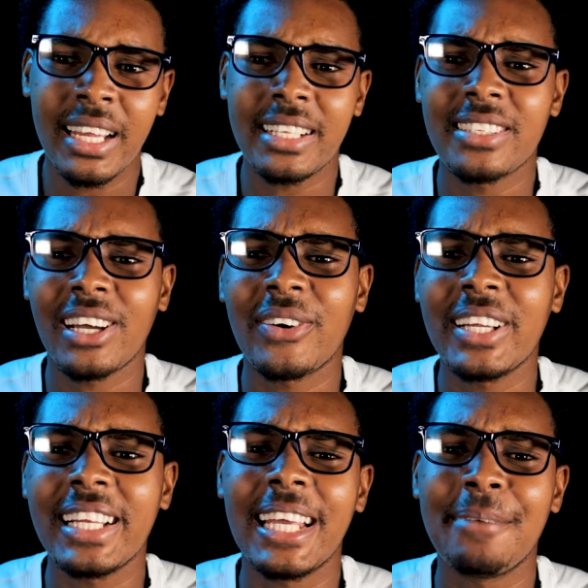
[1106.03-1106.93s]
it's not
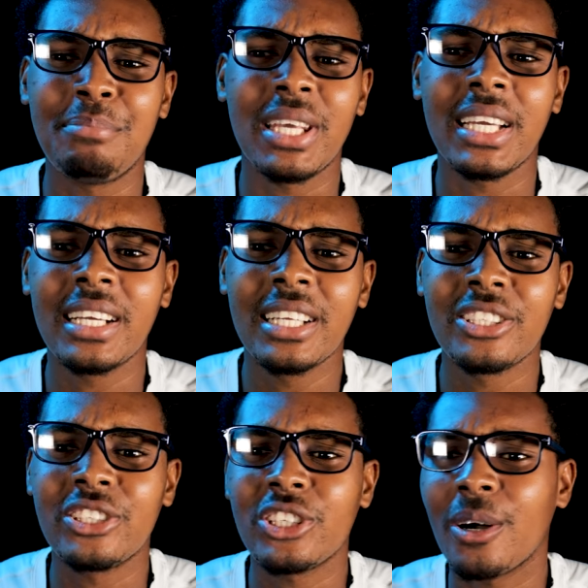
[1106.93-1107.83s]
really a big
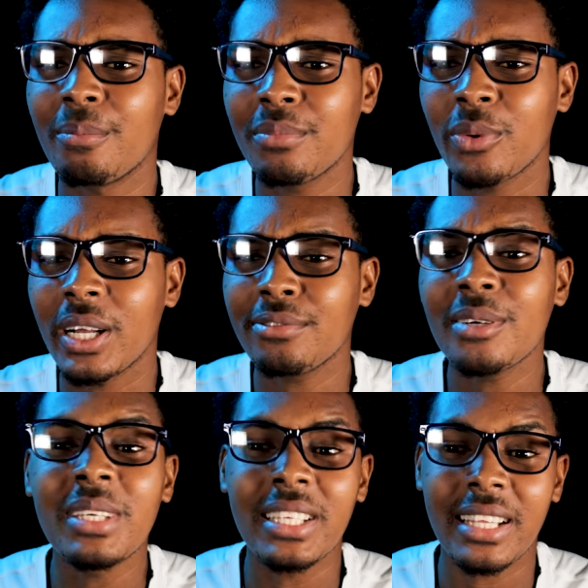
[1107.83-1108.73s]
jump well
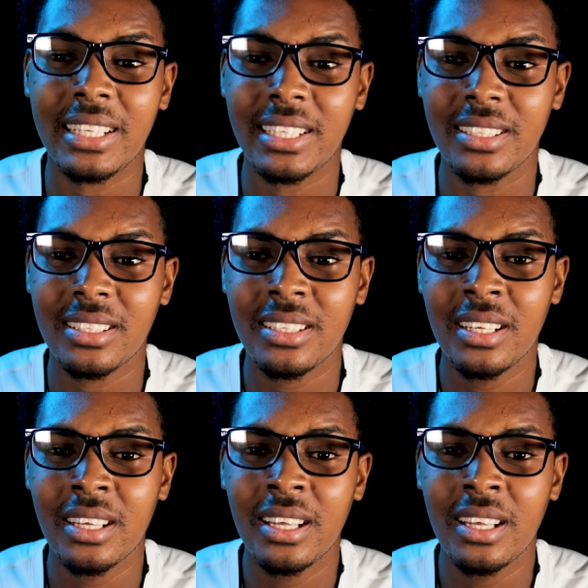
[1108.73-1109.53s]
for me that is.